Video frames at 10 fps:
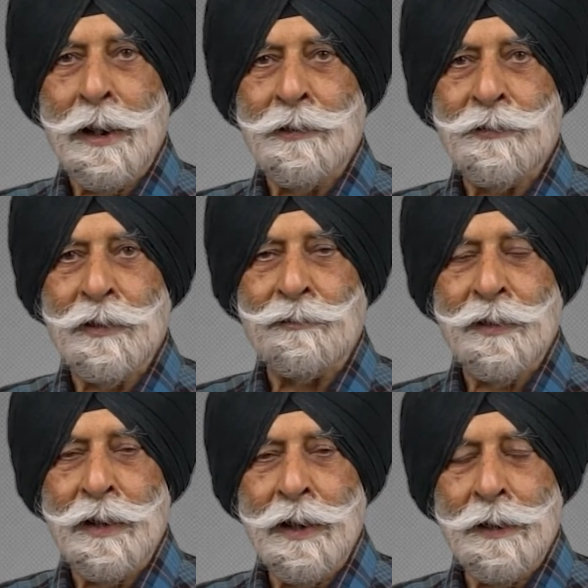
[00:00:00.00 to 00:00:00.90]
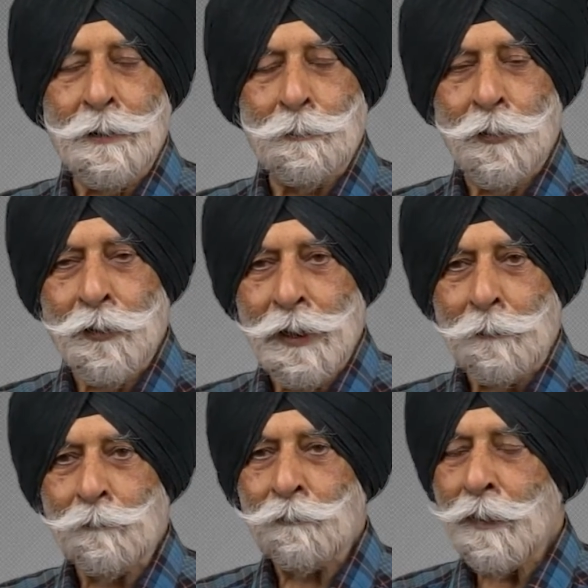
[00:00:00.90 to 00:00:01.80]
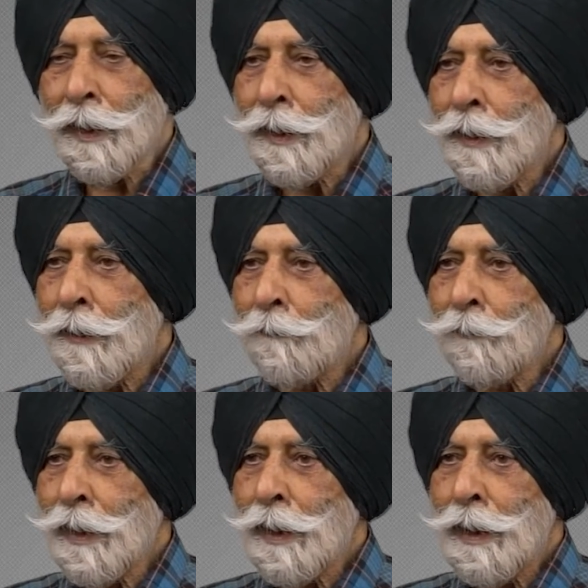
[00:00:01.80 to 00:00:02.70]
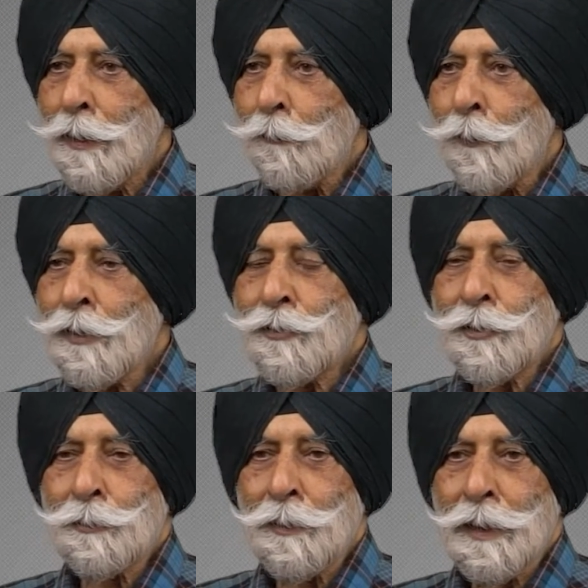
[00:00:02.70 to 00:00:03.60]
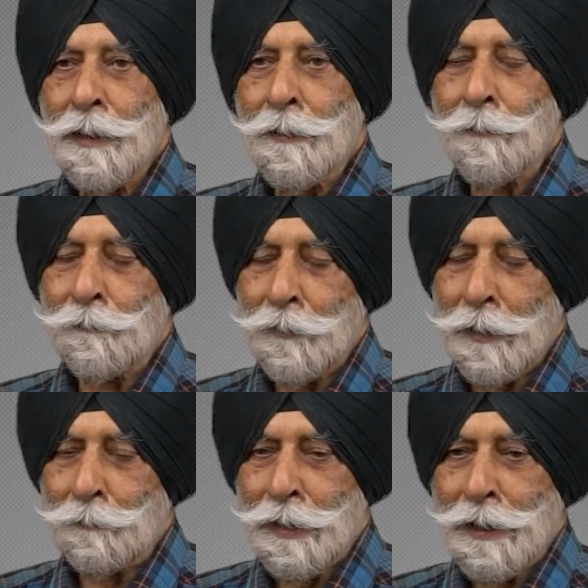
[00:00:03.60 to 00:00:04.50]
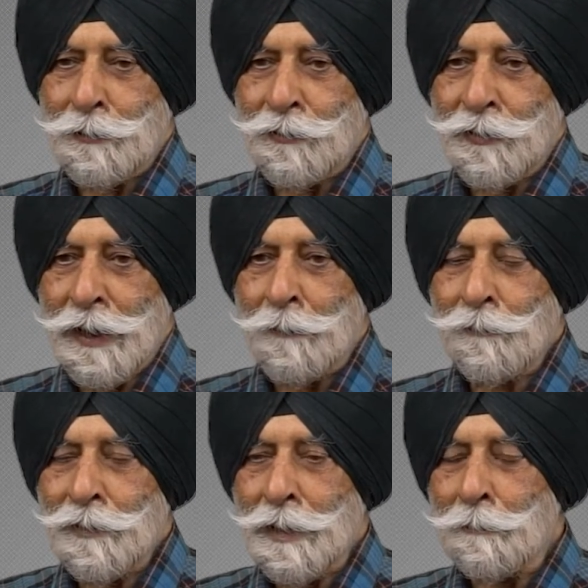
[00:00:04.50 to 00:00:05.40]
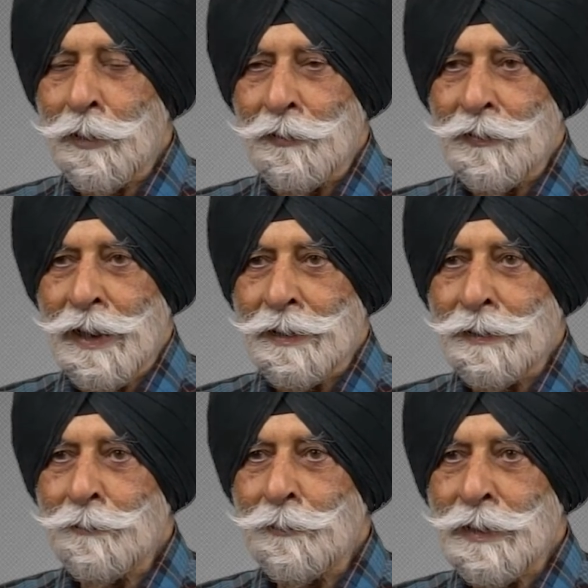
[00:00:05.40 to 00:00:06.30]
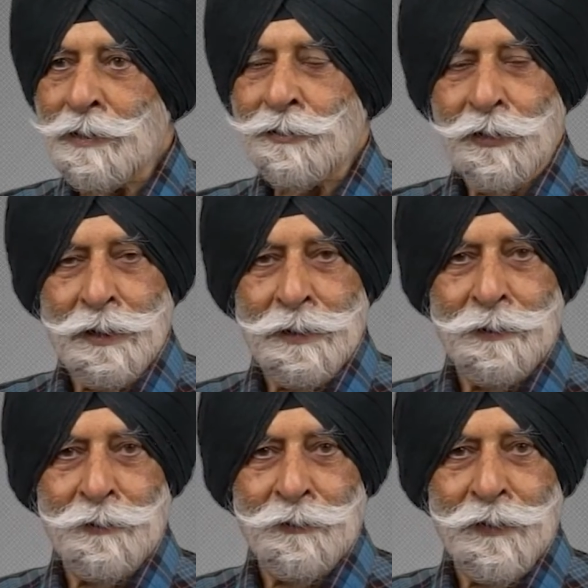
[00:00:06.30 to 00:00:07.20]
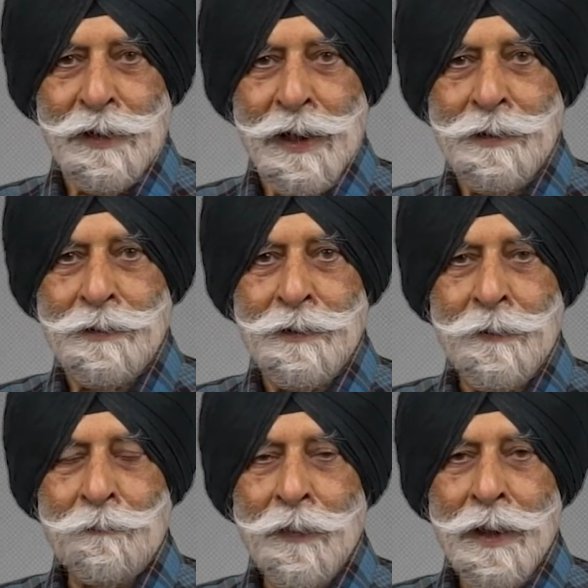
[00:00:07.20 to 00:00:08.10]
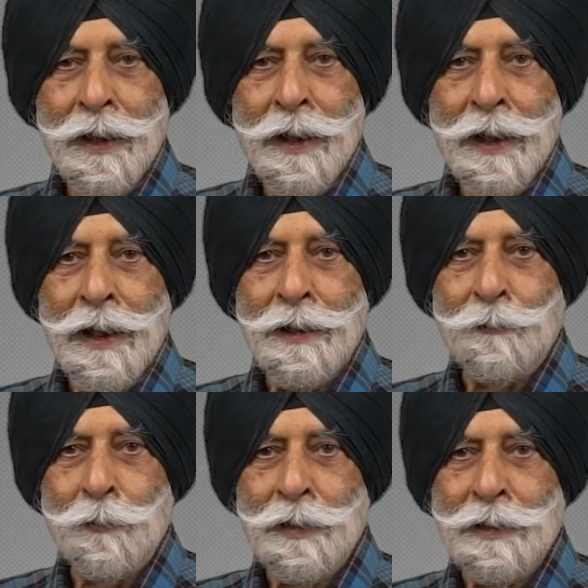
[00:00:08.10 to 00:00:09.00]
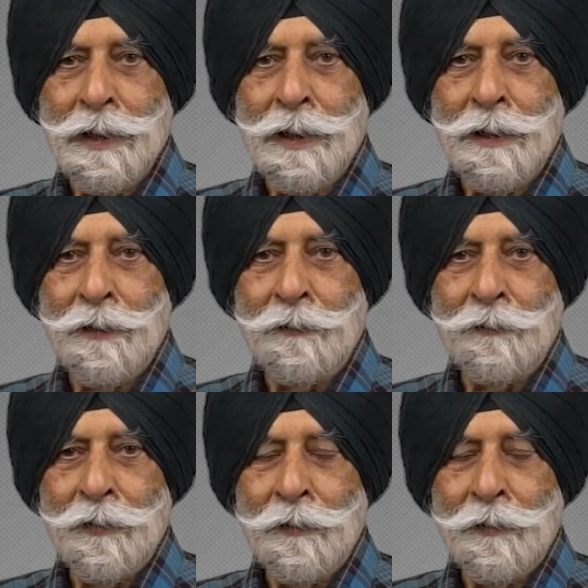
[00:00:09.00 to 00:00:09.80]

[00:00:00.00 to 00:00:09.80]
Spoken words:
by 7 in the morning, which I'm glad to say, somehow or the other, we struggled through the night, and with our